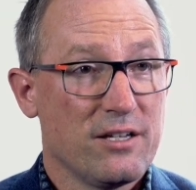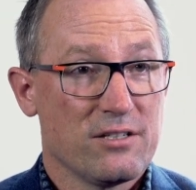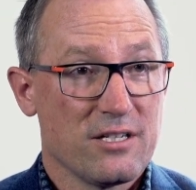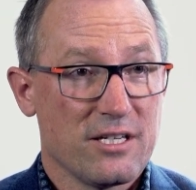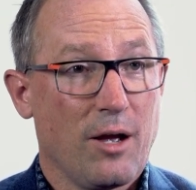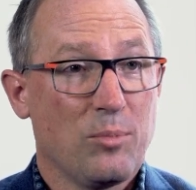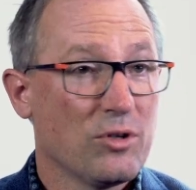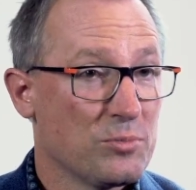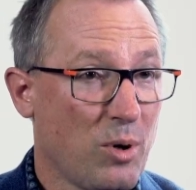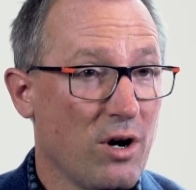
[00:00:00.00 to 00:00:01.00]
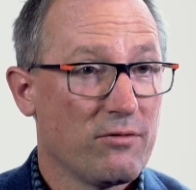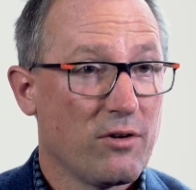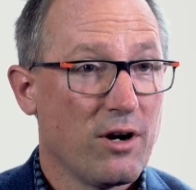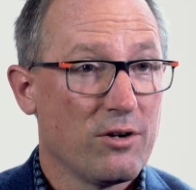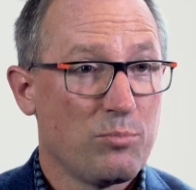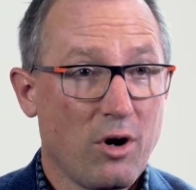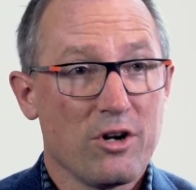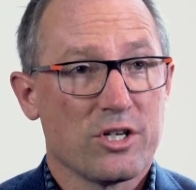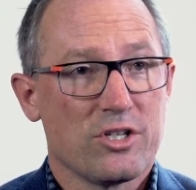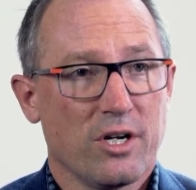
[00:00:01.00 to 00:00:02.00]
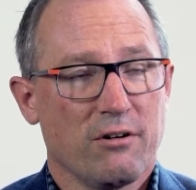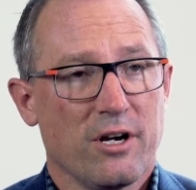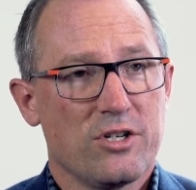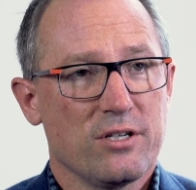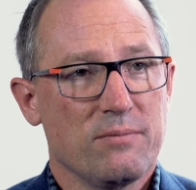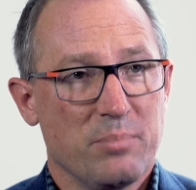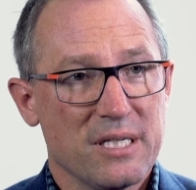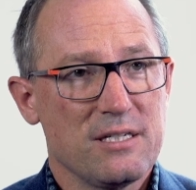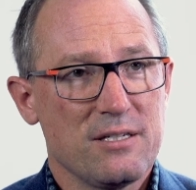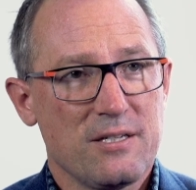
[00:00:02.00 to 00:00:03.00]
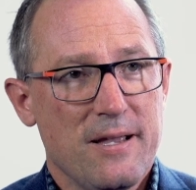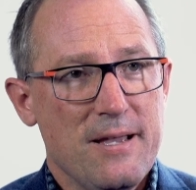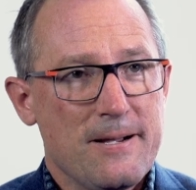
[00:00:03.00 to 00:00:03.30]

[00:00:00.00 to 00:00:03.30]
as an example, as part of our project generation business.